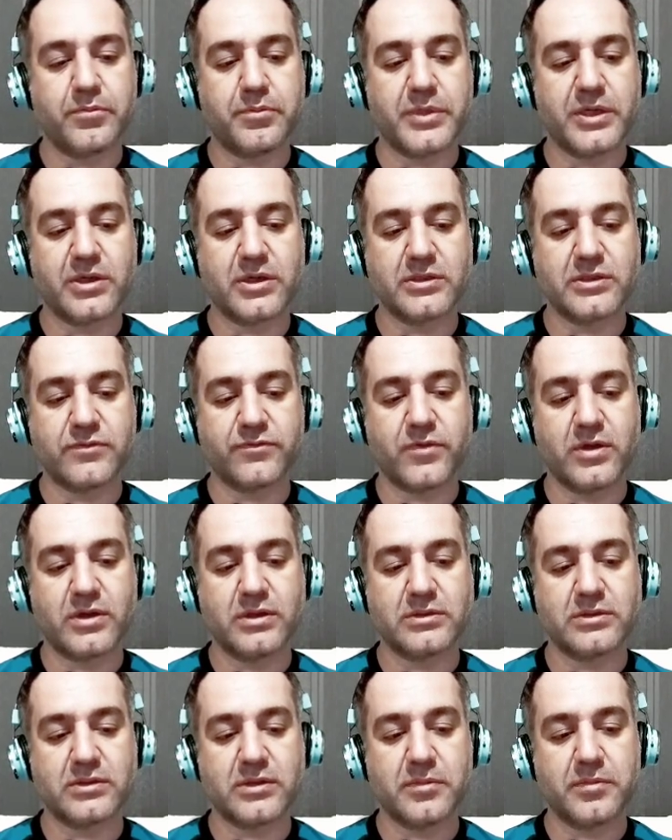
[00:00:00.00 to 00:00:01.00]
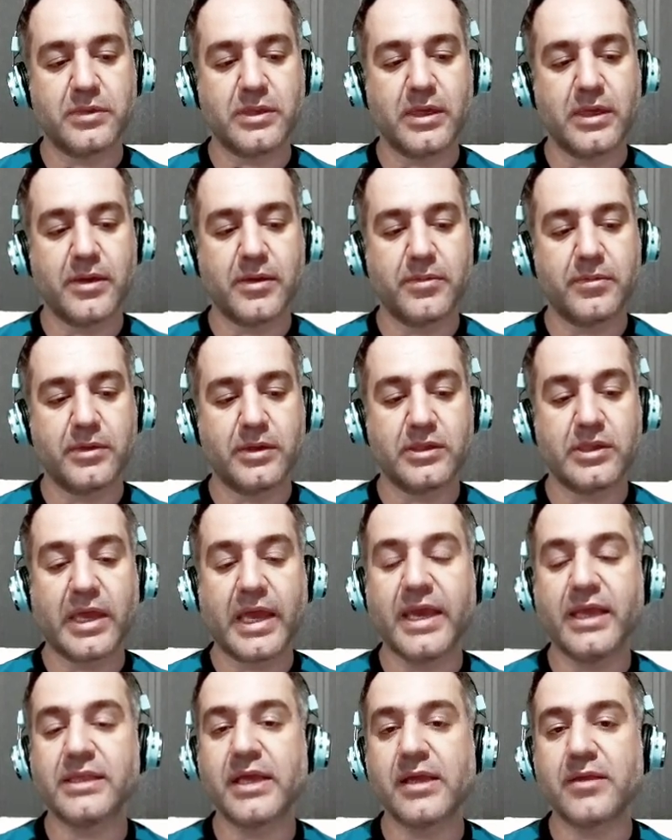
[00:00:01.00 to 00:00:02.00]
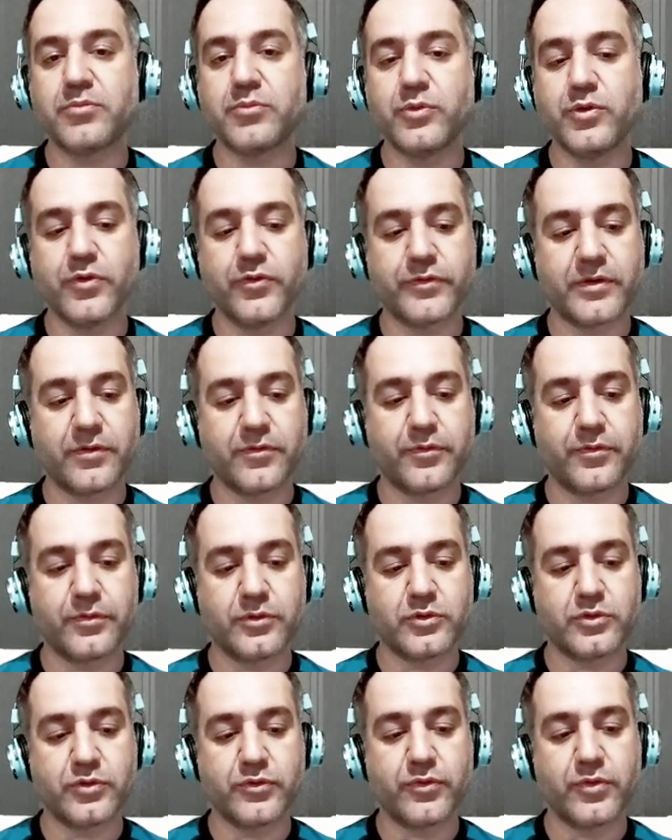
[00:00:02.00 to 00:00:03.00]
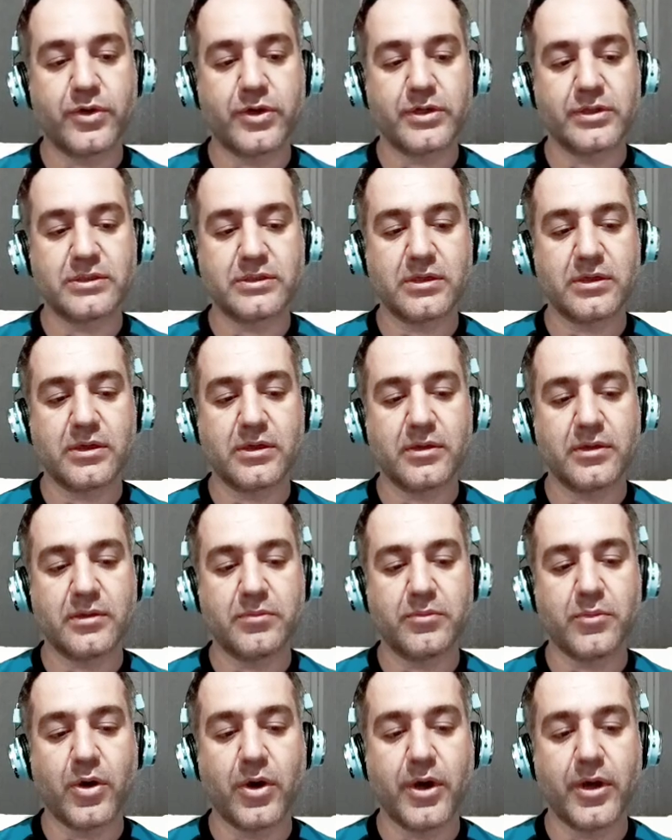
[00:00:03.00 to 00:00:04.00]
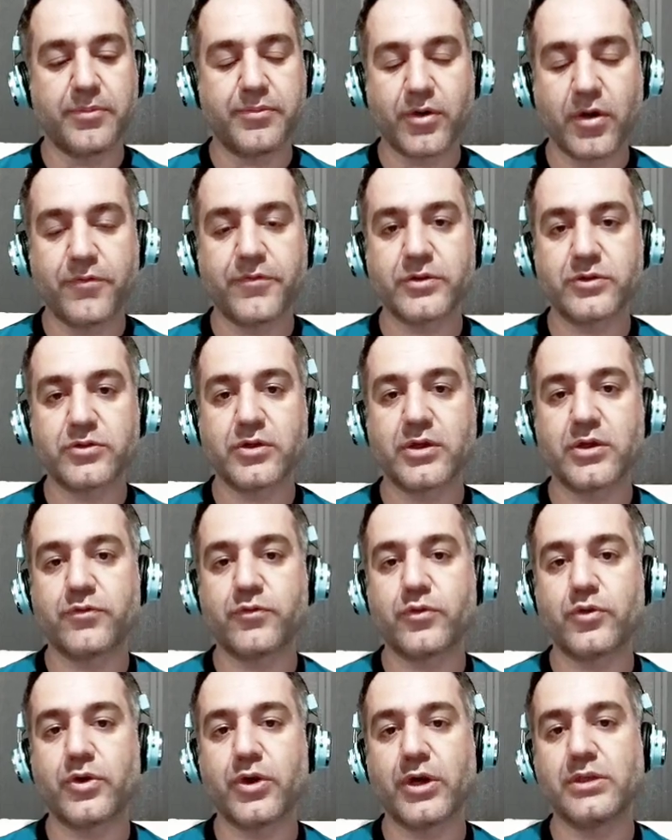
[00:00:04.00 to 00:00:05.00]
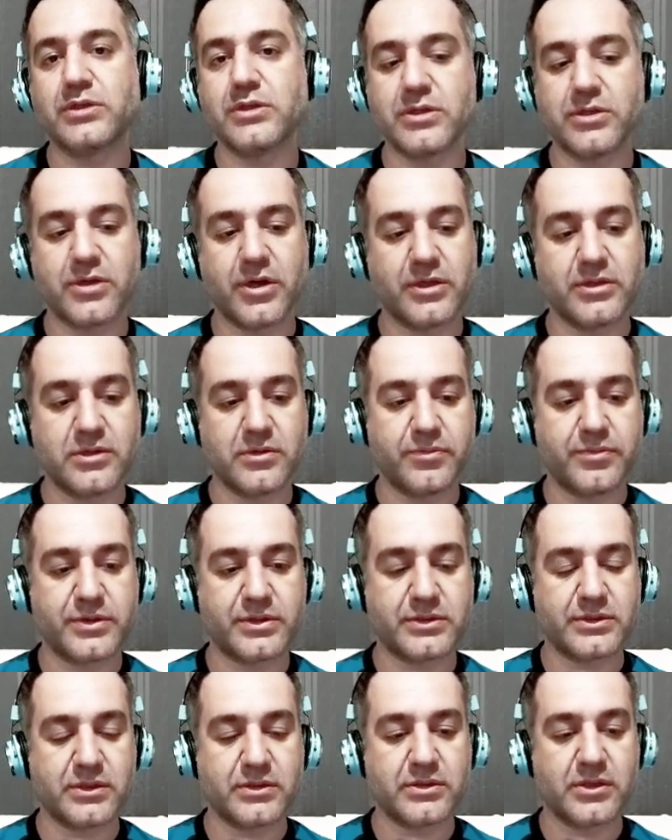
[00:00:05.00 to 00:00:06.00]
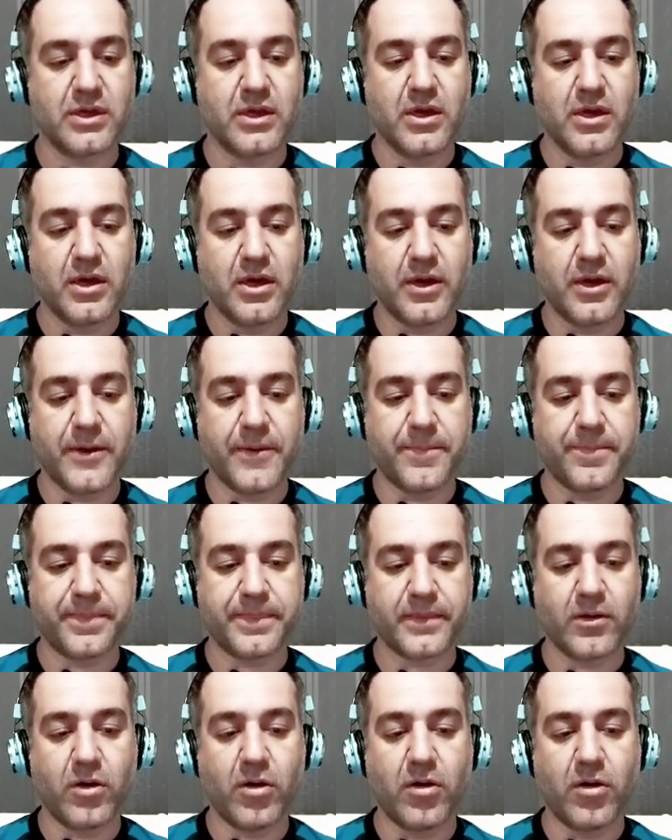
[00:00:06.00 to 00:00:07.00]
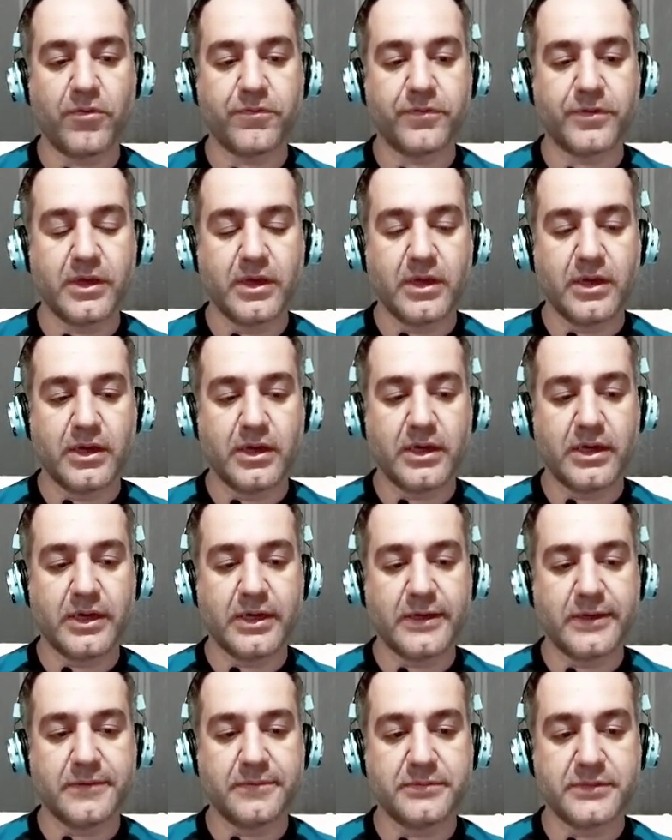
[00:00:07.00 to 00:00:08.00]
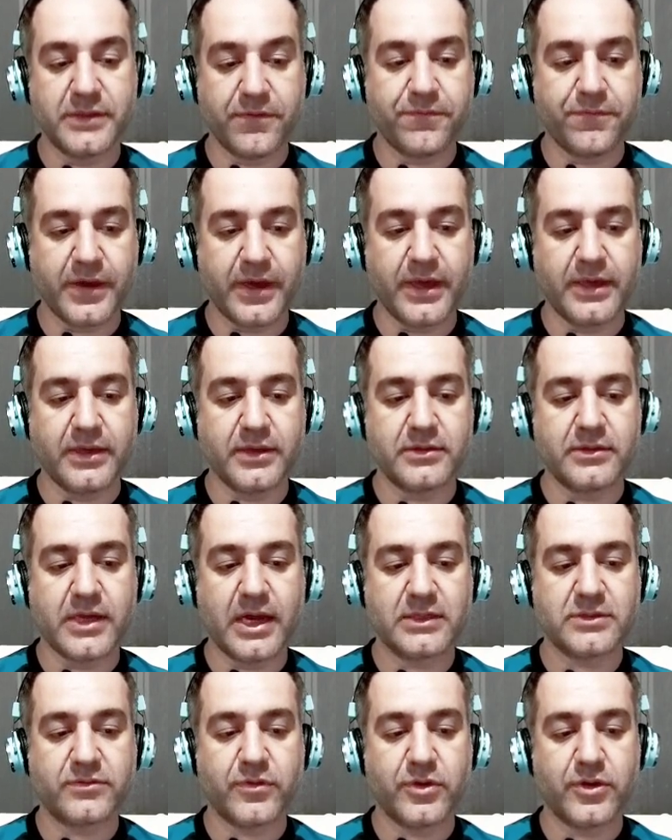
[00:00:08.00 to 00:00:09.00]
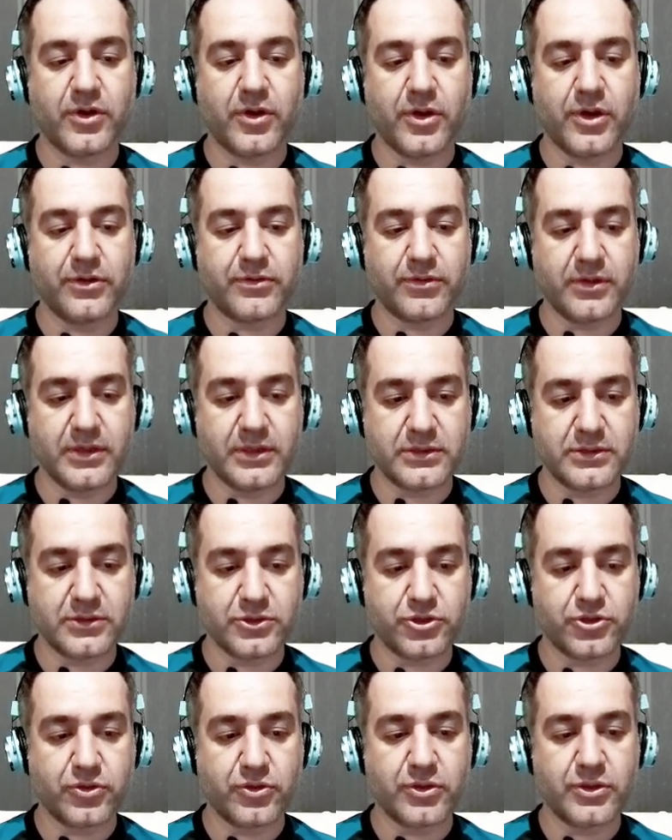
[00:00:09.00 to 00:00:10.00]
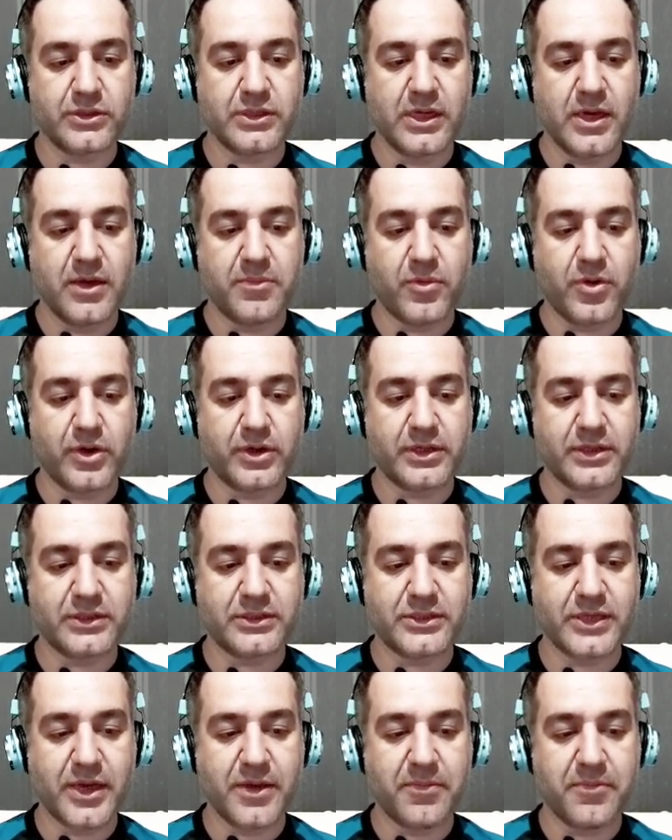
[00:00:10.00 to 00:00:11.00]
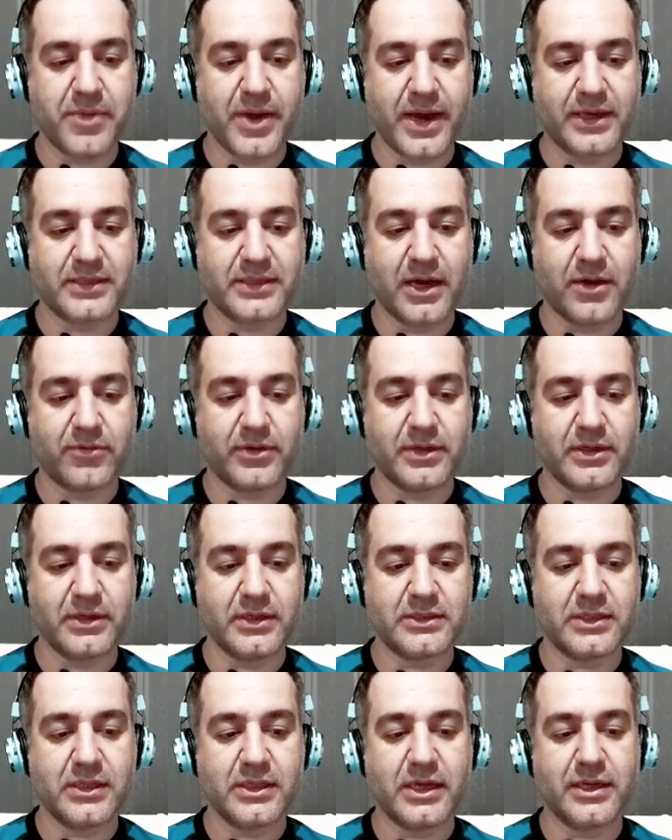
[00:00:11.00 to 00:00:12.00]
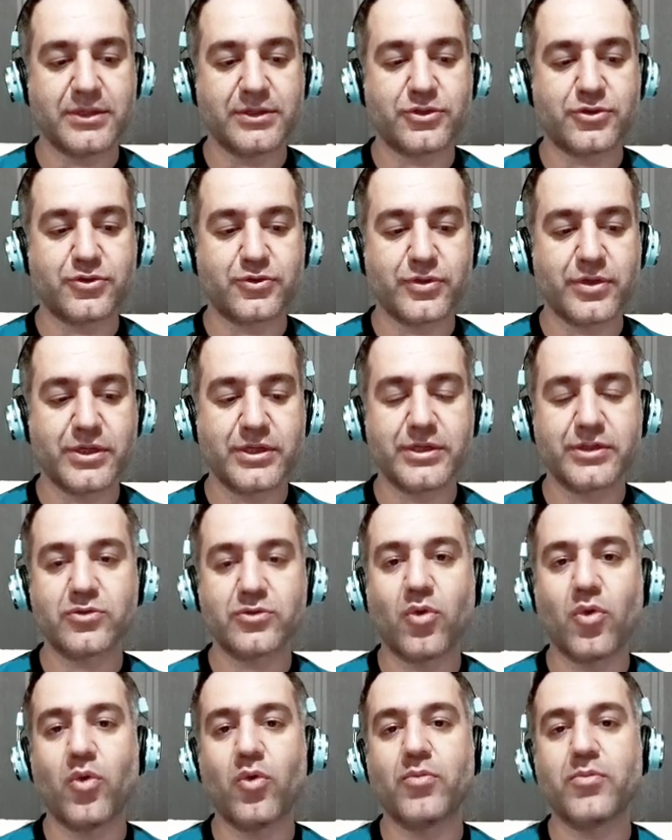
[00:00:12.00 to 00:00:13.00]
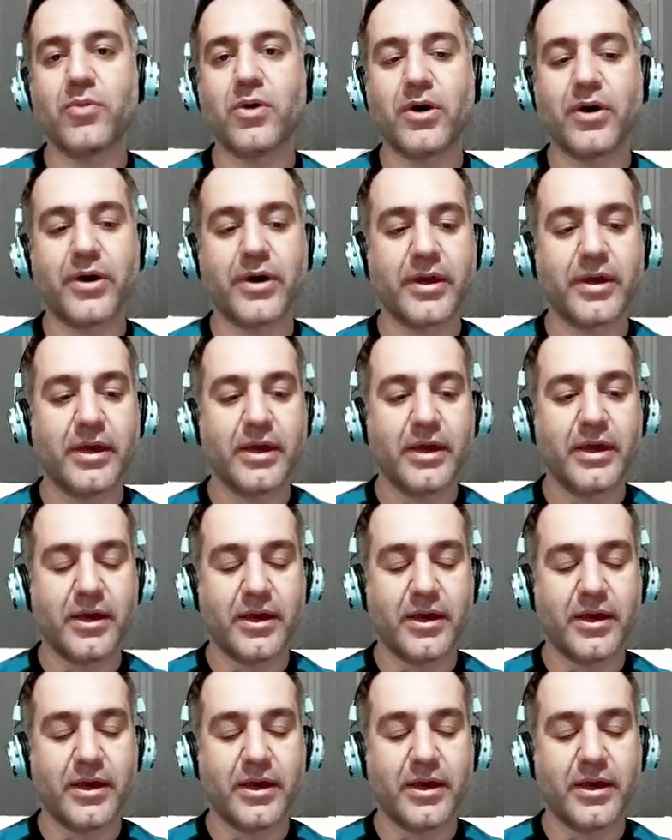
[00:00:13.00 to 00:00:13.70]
because it had moved towards my profit target for 90% of the way. That's why I released the short. Market came back down a little and triggered all my